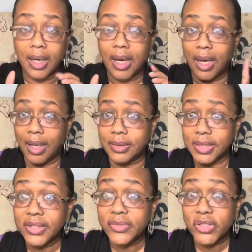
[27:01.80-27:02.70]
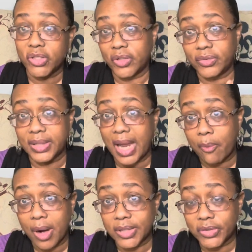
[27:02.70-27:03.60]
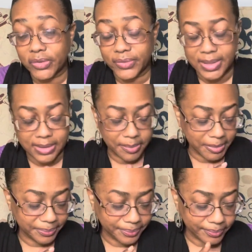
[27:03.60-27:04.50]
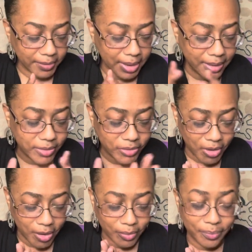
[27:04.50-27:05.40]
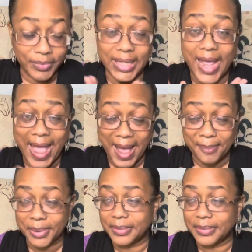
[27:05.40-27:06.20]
a TV show that I watched over the summer. So the app,